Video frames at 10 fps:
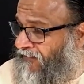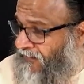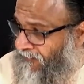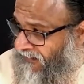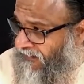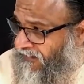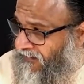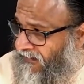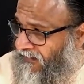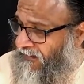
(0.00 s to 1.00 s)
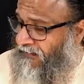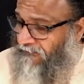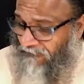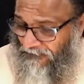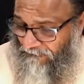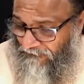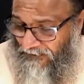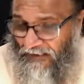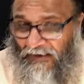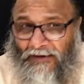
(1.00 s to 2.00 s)
Similarly, when
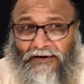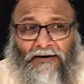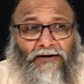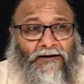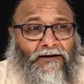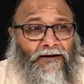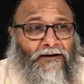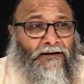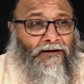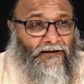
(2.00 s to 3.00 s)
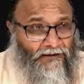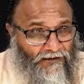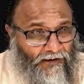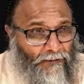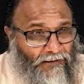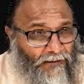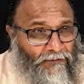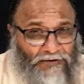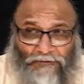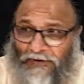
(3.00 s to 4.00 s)
we are
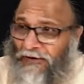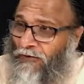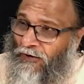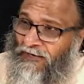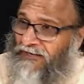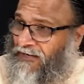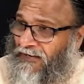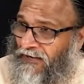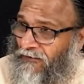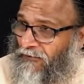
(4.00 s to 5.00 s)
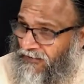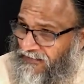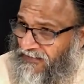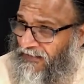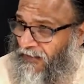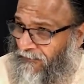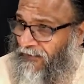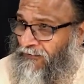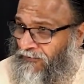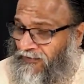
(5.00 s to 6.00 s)
coming between knowledge and ignorance and
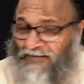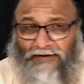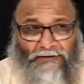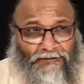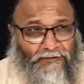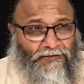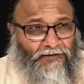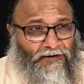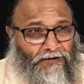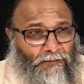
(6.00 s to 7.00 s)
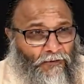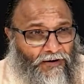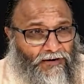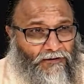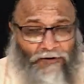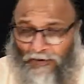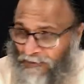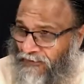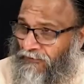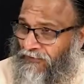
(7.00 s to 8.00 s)
coming to the center point or
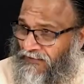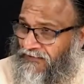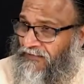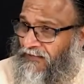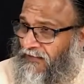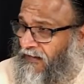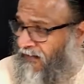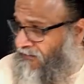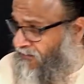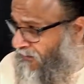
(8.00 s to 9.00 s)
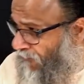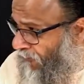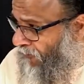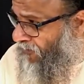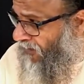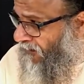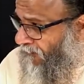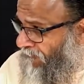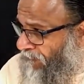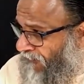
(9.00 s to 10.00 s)
coming to this Akshara Purusha,
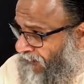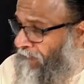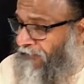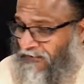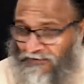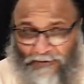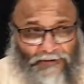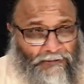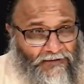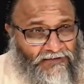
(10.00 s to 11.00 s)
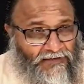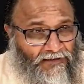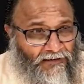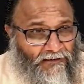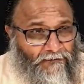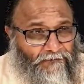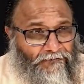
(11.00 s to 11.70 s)
imperishable person,